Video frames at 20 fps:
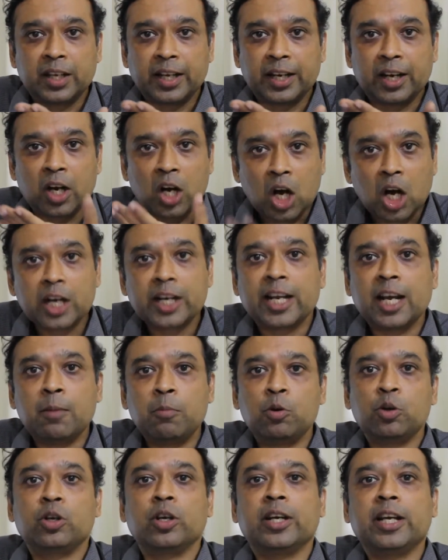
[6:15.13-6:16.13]
they're
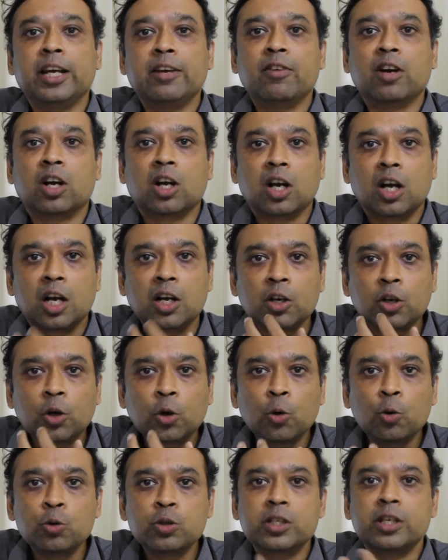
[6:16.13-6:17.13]
not able to give a
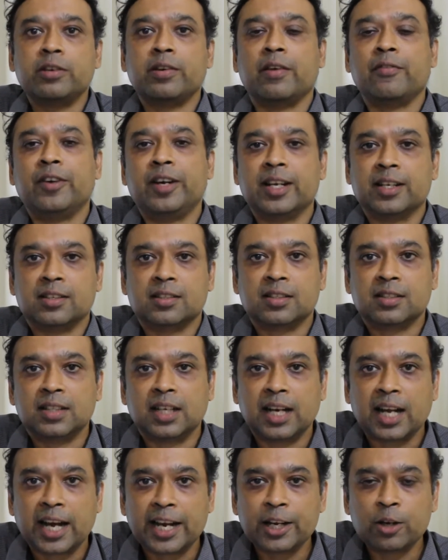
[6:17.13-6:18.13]
conclusive
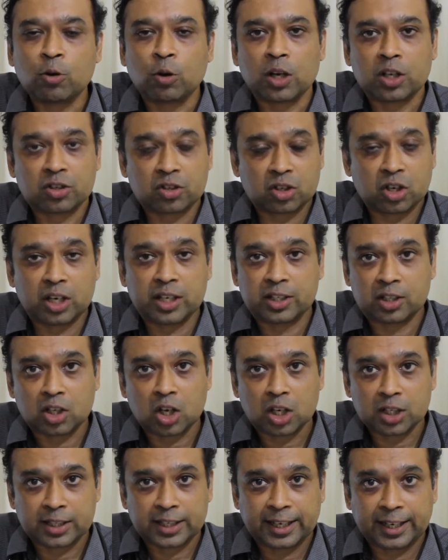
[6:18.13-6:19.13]
evidence that high
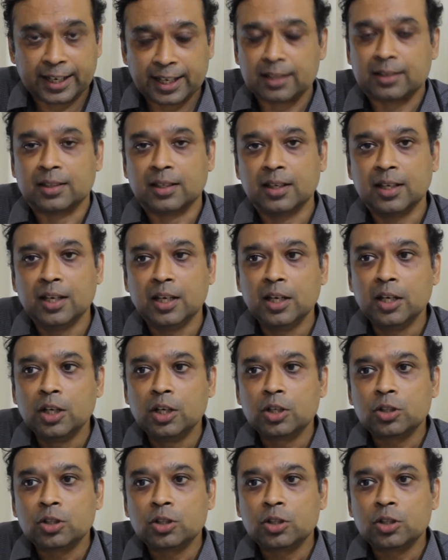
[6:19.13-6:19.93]
cholesterol is causing death.